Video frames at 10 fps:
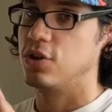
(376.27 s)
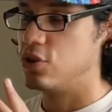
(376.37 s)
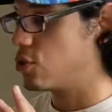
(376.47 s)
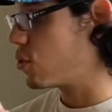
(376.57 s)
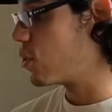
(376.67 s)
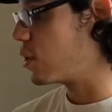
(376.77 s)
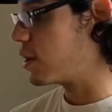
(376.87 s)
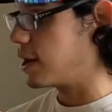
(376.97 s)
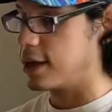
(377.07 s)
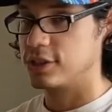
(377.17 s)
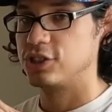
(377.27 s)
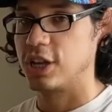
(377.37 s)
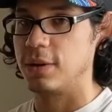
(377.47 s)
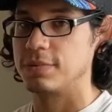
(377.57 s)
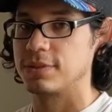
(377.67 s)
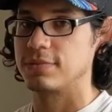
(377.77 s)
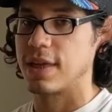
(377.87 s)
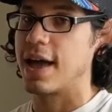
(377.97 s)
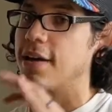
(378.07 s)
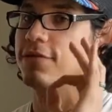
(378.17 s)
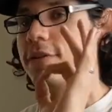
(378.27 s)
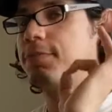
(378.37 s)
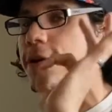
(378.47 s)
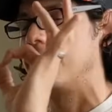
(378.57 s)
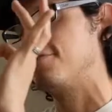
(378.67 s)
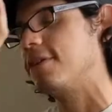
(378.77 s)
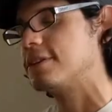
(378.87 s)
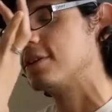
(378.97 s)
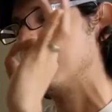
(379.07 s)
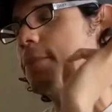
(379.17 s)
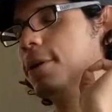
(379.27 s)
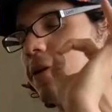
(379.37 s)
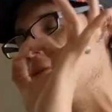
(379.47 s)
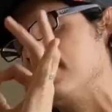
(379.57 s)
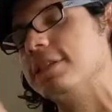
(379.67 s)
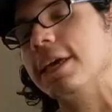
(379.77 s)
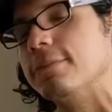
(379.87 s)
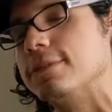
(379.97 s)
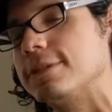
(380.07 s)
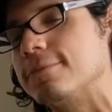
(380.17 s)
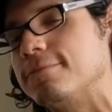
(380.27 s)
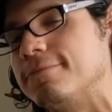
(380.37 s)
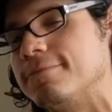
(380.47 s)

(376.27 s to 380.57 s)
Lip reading: your shapes have the perfect names.